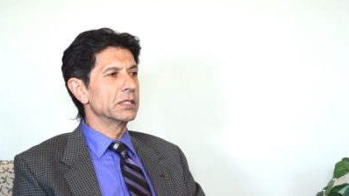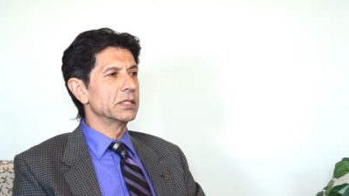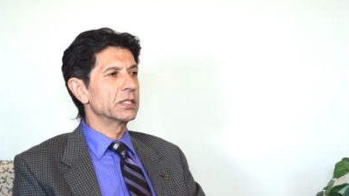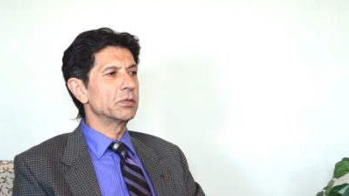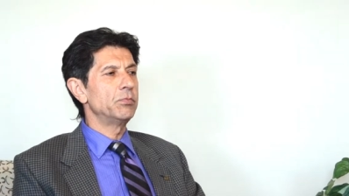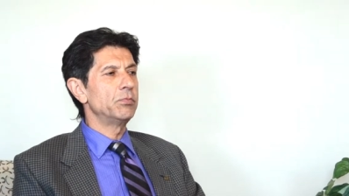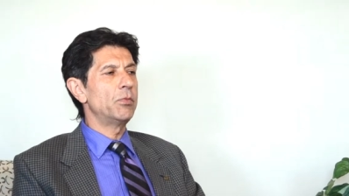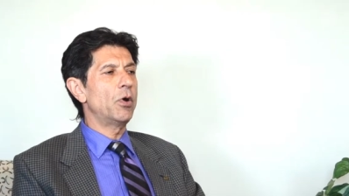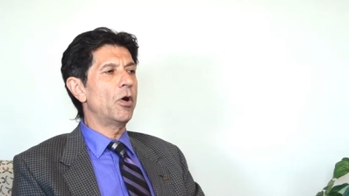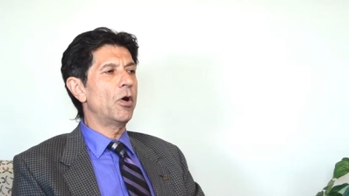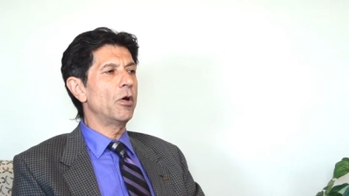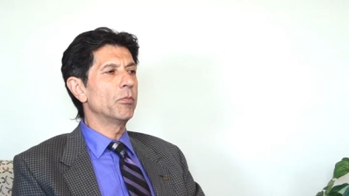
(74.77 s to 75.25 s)

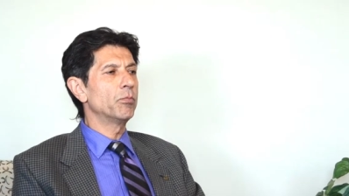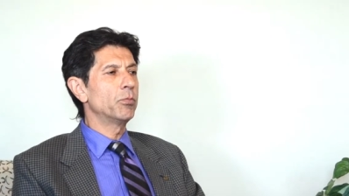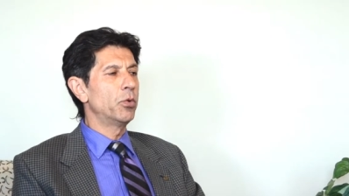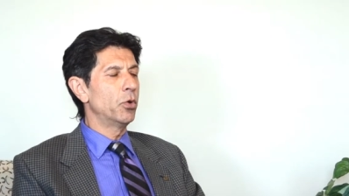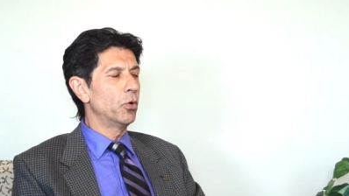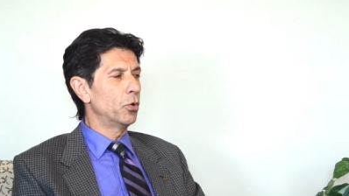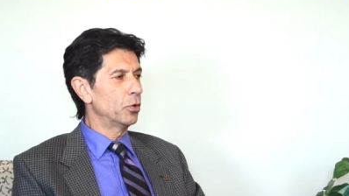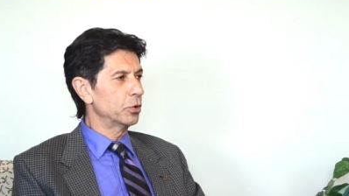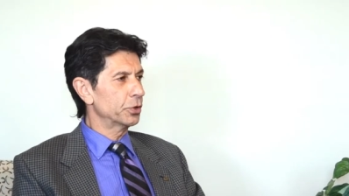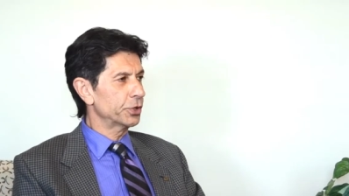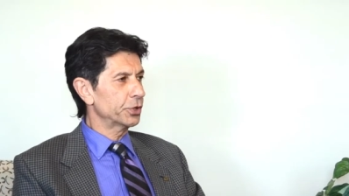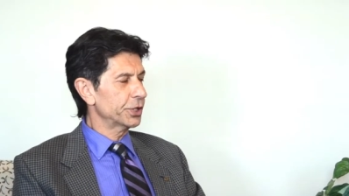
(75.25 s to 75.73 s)
small
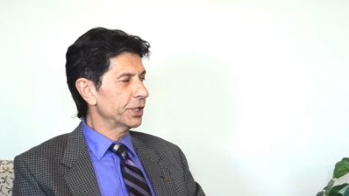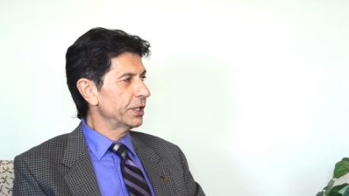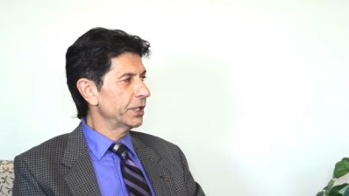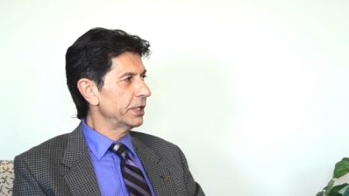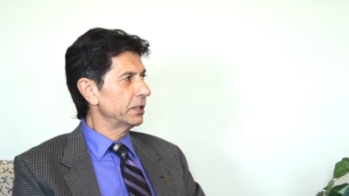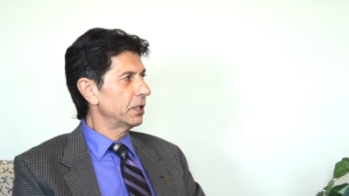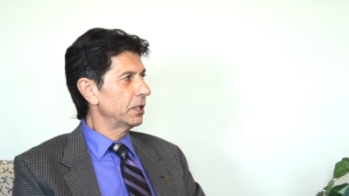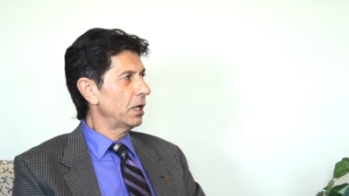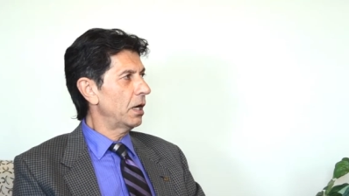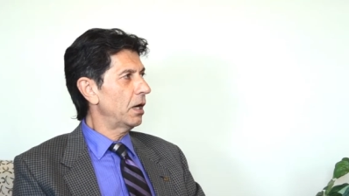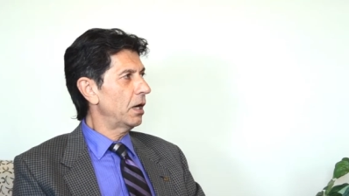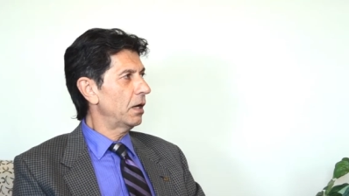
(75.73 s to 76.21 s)
portion
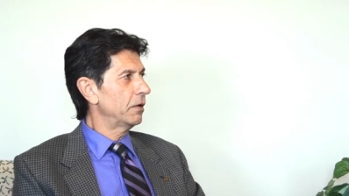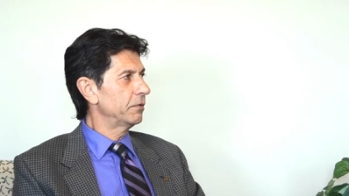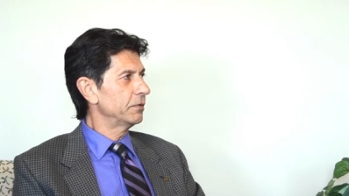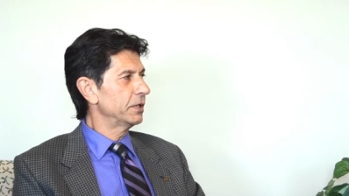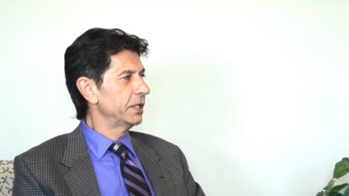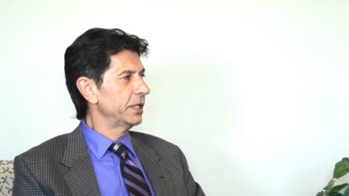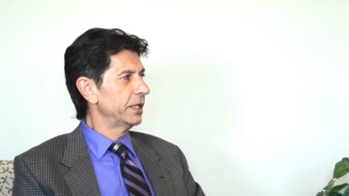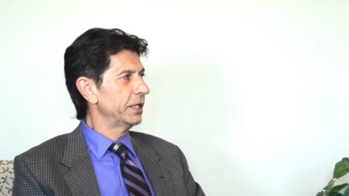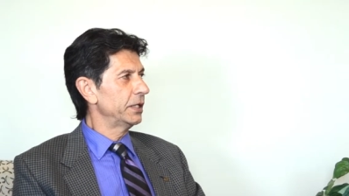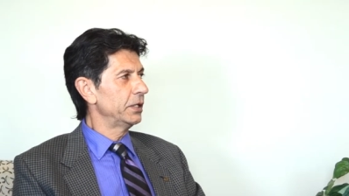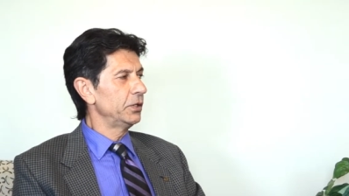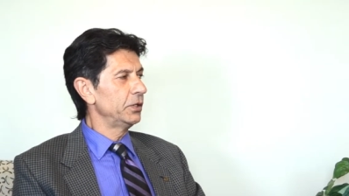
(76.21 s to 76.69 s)
of
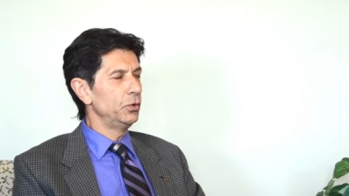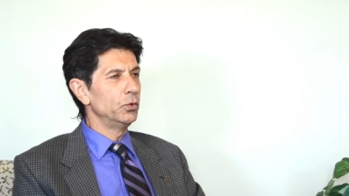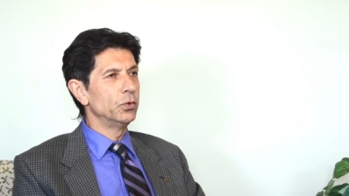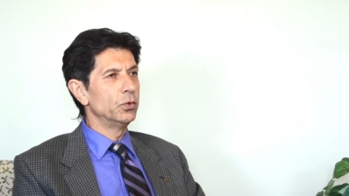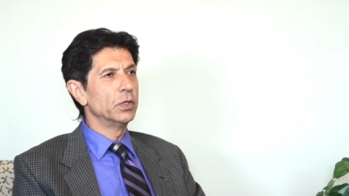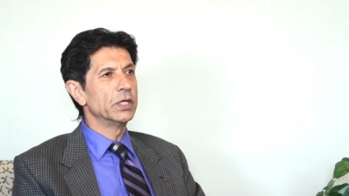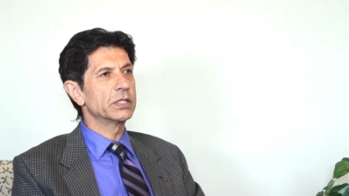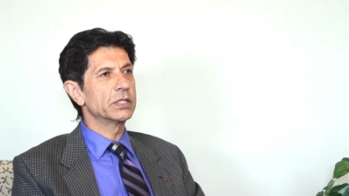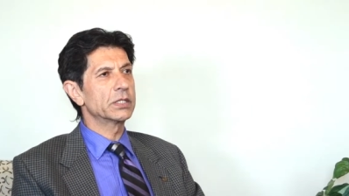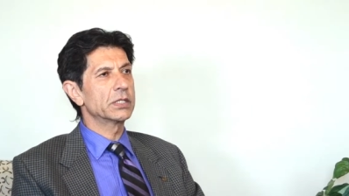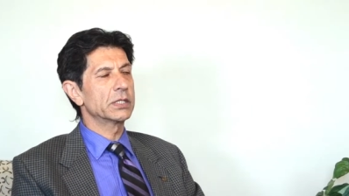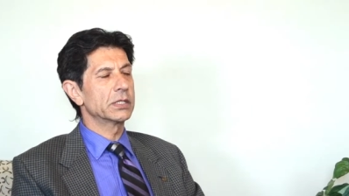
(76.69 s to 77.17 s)
the
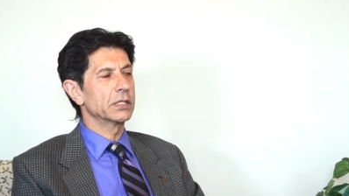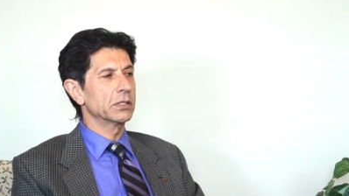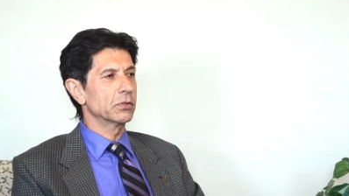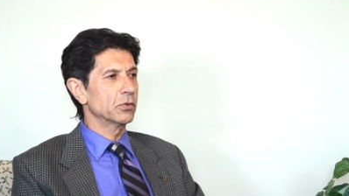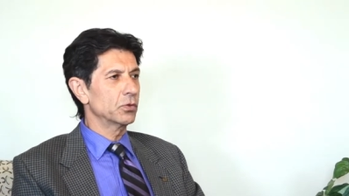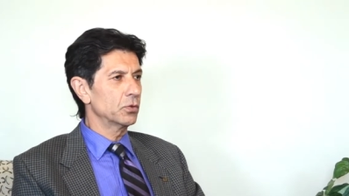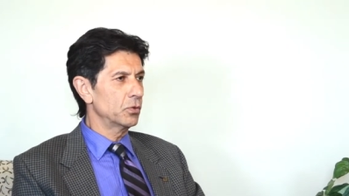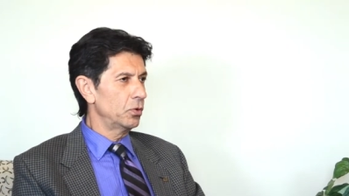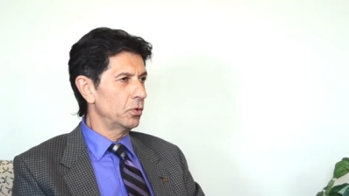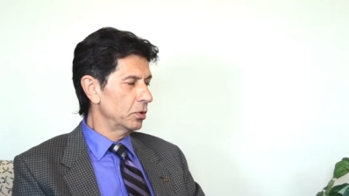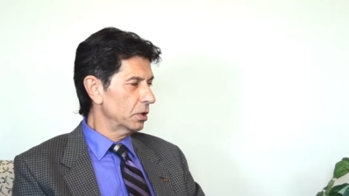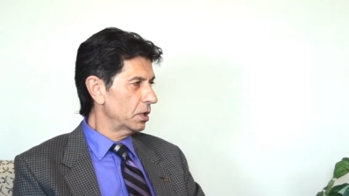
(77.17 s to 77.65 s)
US
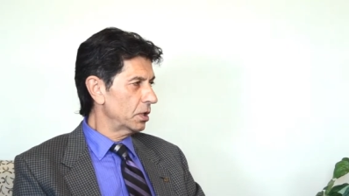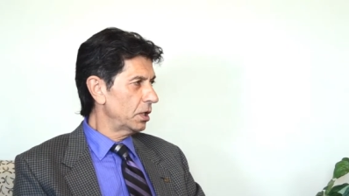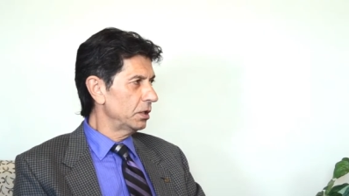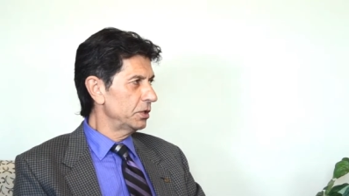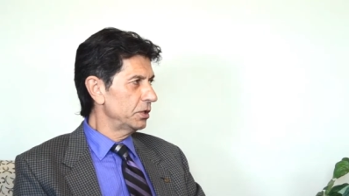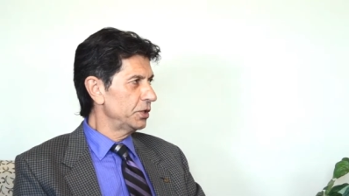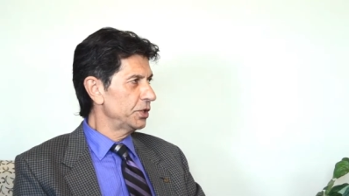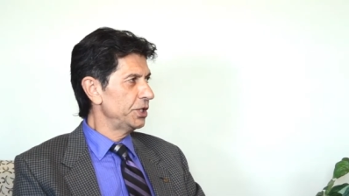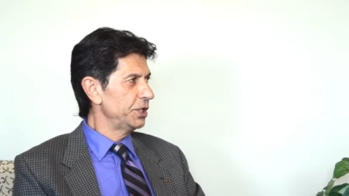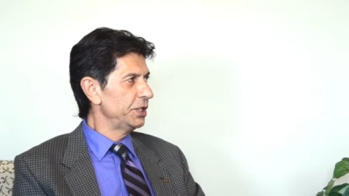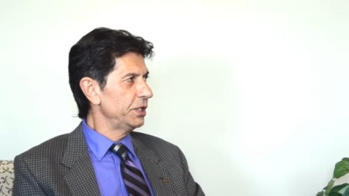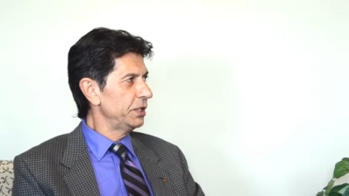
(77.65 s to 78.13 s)
total
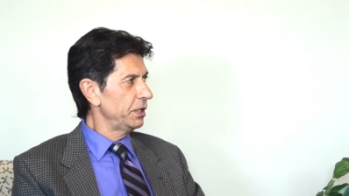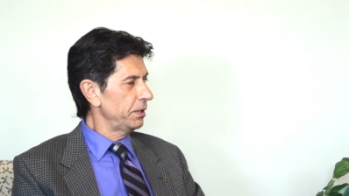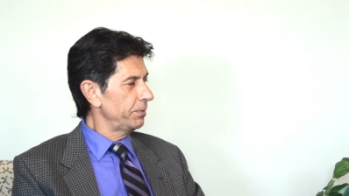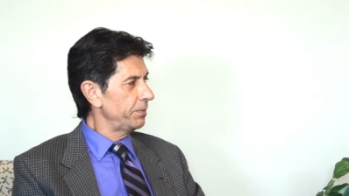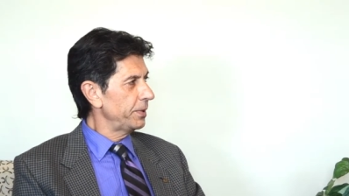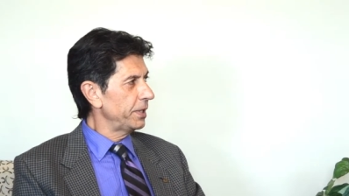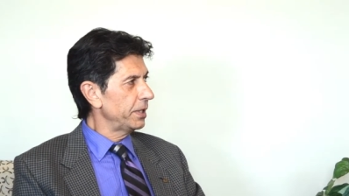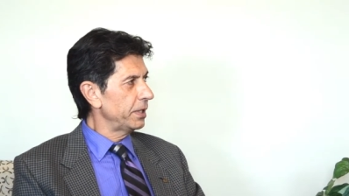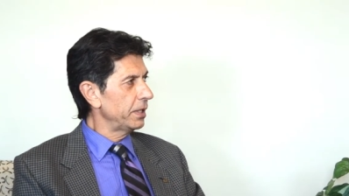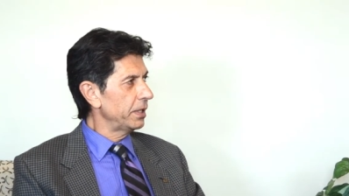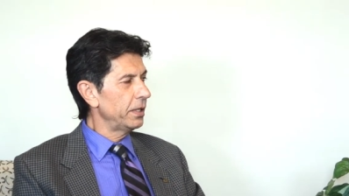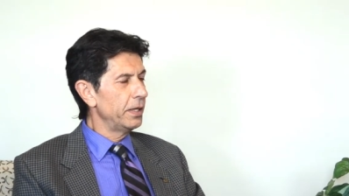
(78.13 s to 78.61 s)

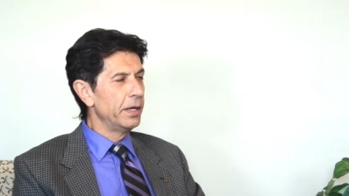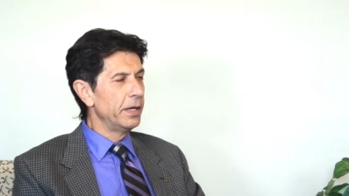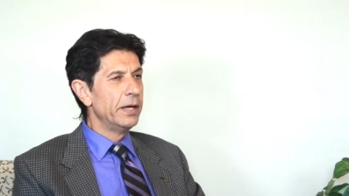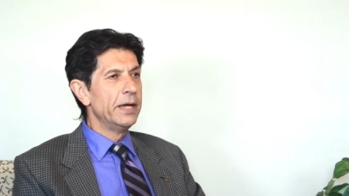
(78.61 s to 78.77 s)
GDP